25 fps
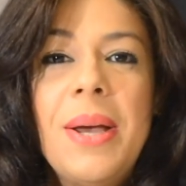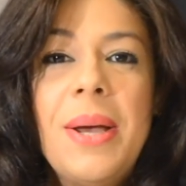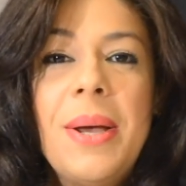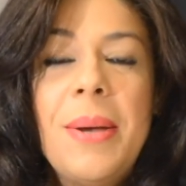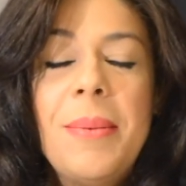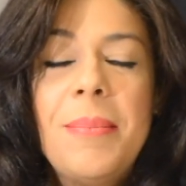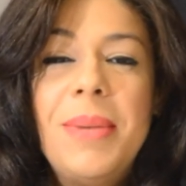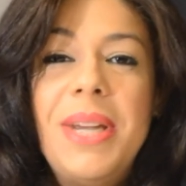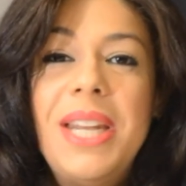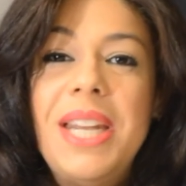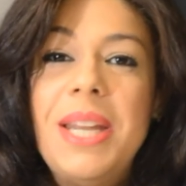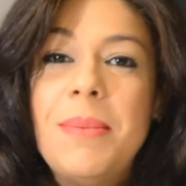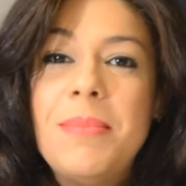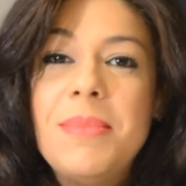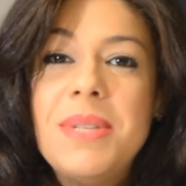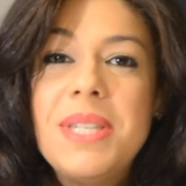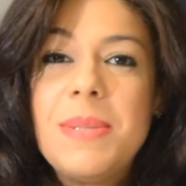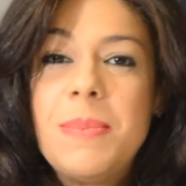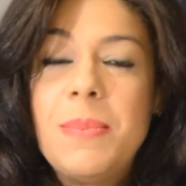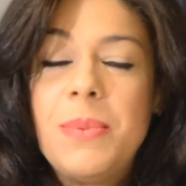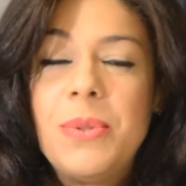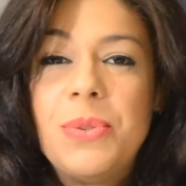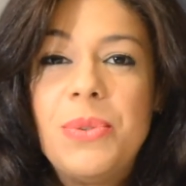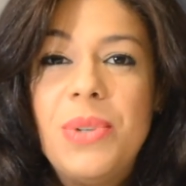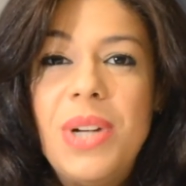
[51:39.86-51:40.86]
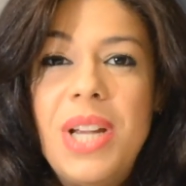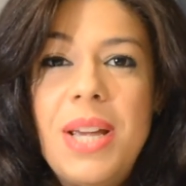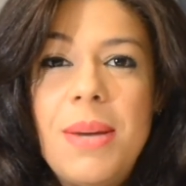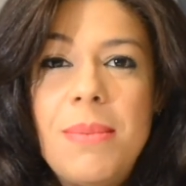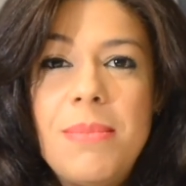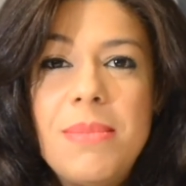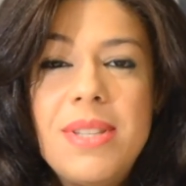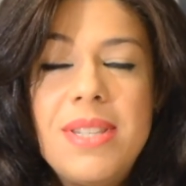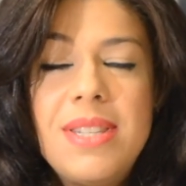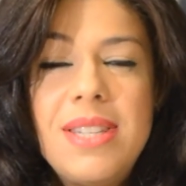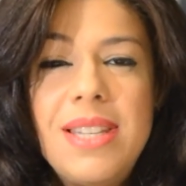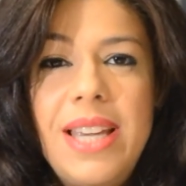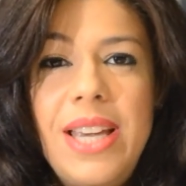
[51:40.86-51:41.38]
My name is Maria
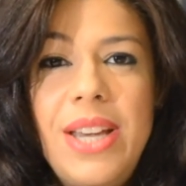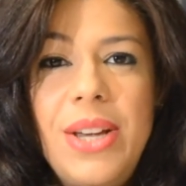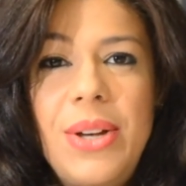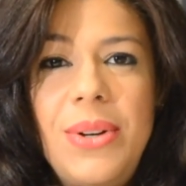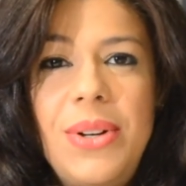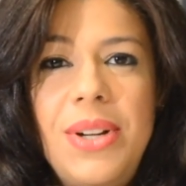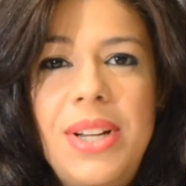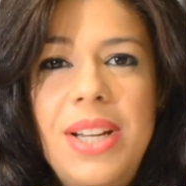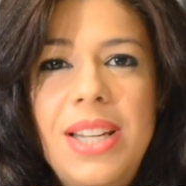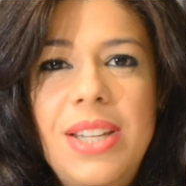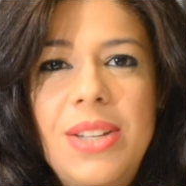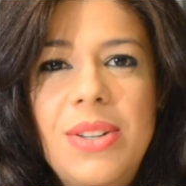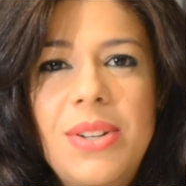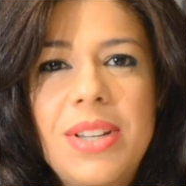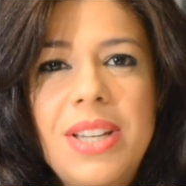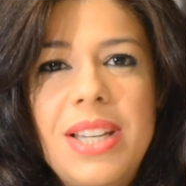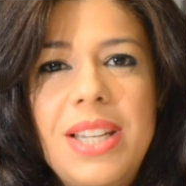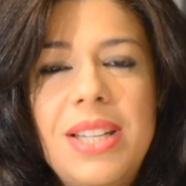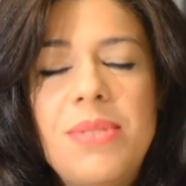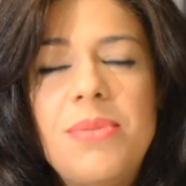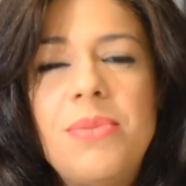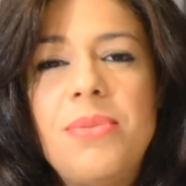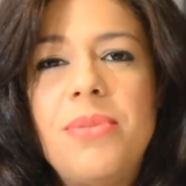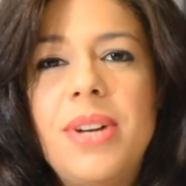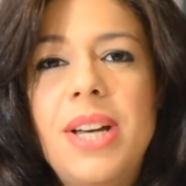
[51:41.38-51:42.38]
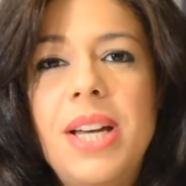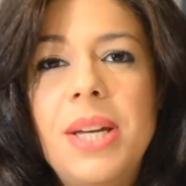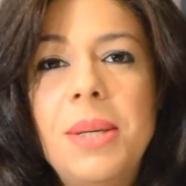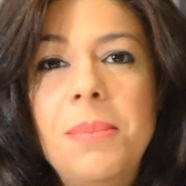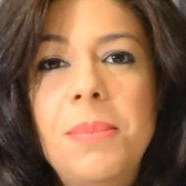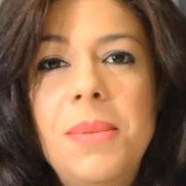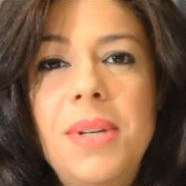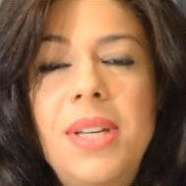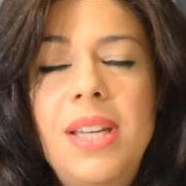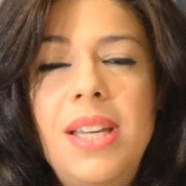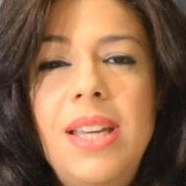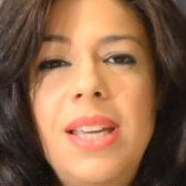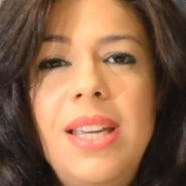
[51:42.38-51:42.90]
Mateo, and you can find
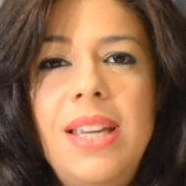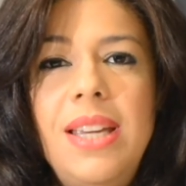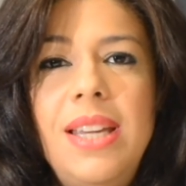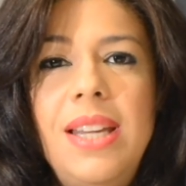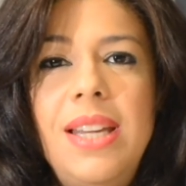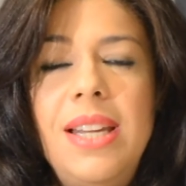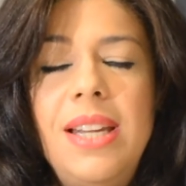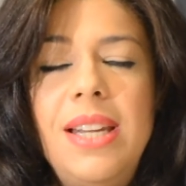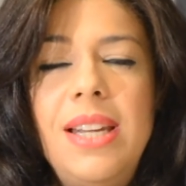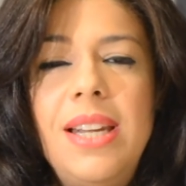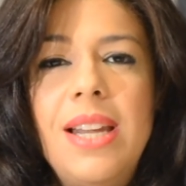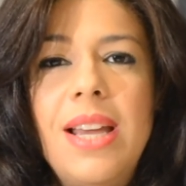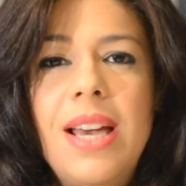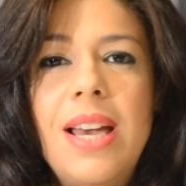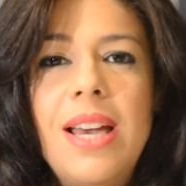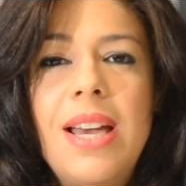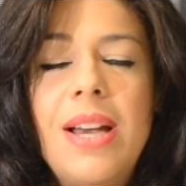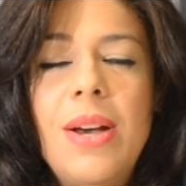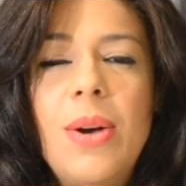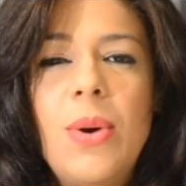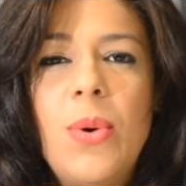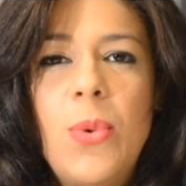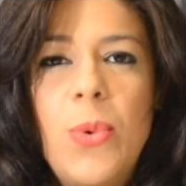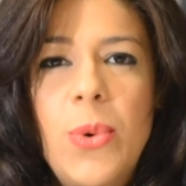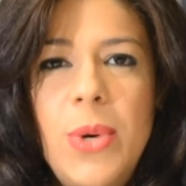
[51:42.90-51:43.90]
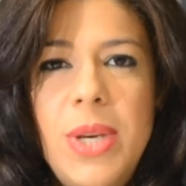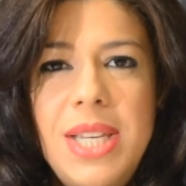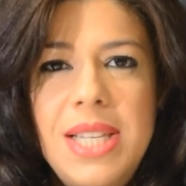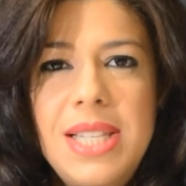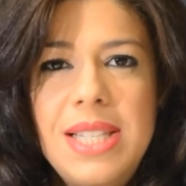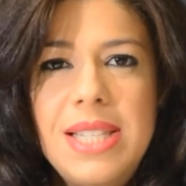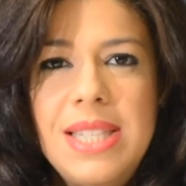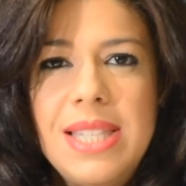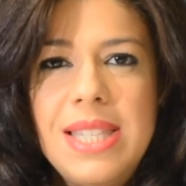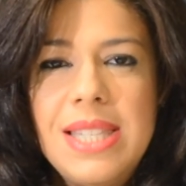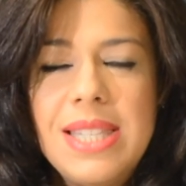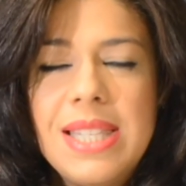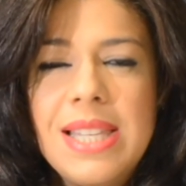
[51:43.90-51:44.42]
me in
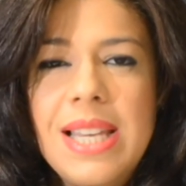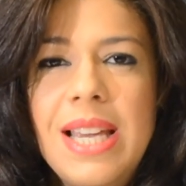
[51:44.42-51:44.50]
Queens,